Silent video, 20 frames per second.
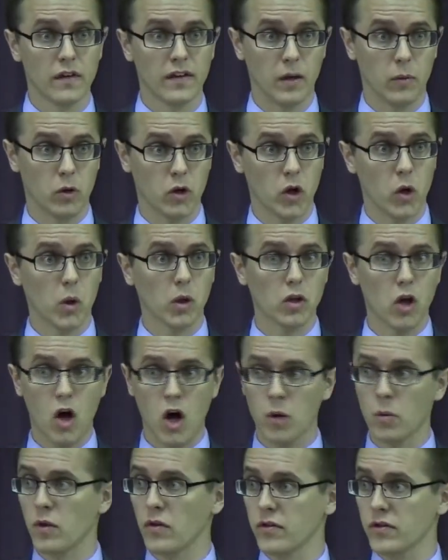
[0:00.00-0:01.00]
that will go
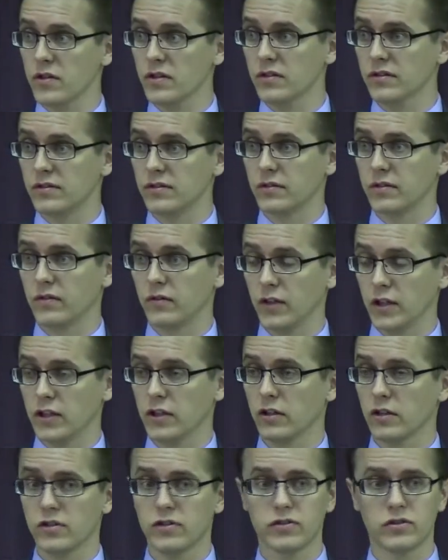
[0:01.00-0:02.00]
along with these
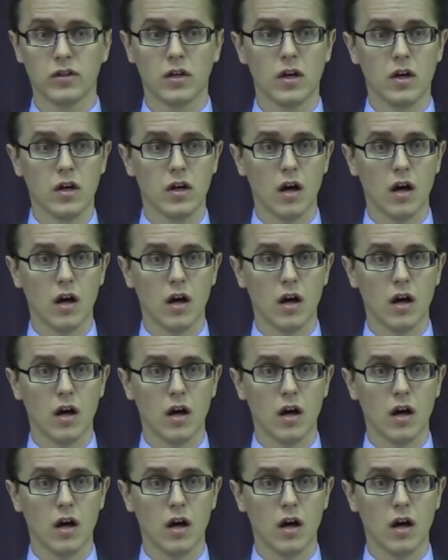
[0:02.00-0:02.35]
figures